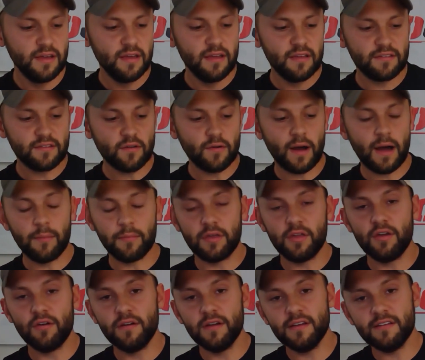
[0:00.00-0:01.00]
So I'm
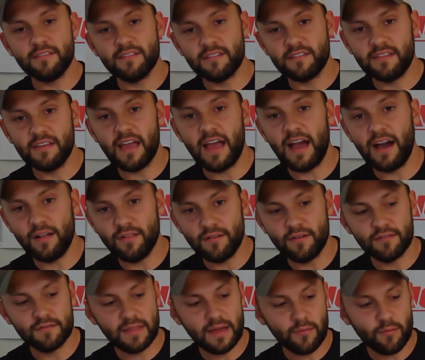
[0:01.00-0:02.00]
curious to see how
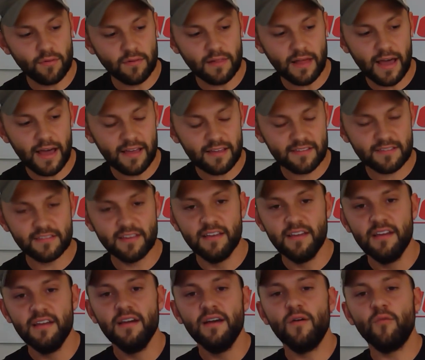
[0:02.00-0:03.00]
long that will last.
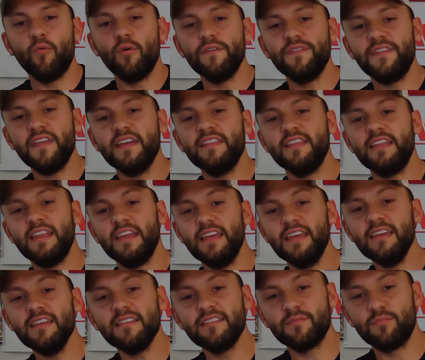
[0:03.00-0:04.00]
One thing that
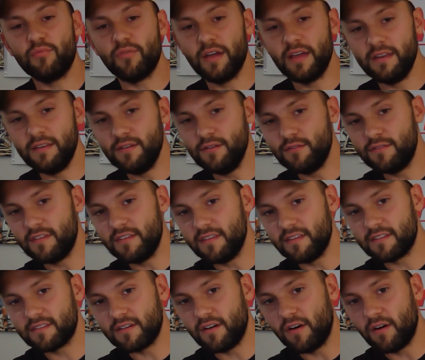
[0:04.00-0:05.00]
is brand new to
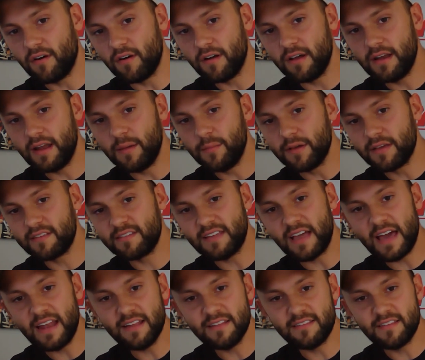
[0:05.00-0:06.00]
this car, and I'm
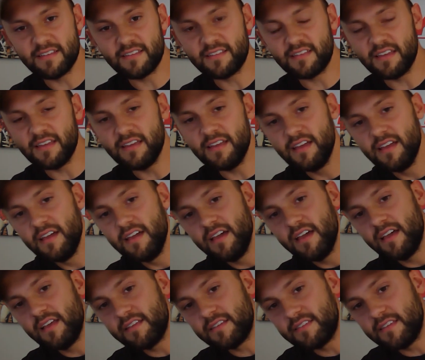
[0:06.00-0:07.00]
excited to see,
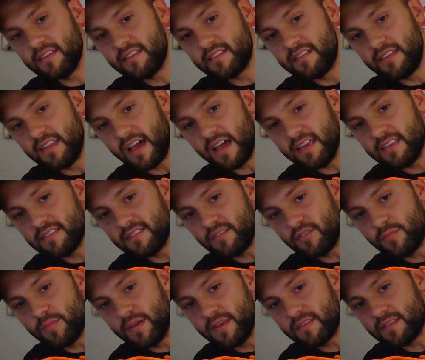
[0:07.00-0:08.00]
is this nice little
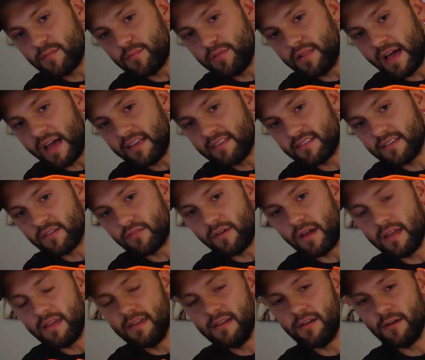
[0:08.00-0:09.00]
piece of plastic
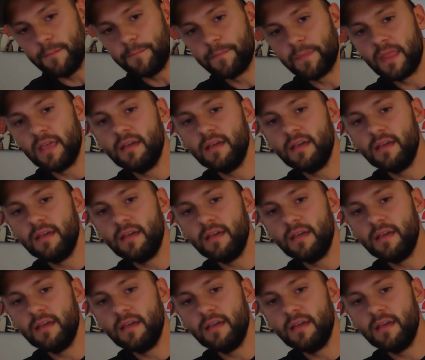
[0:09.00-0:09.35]
right here.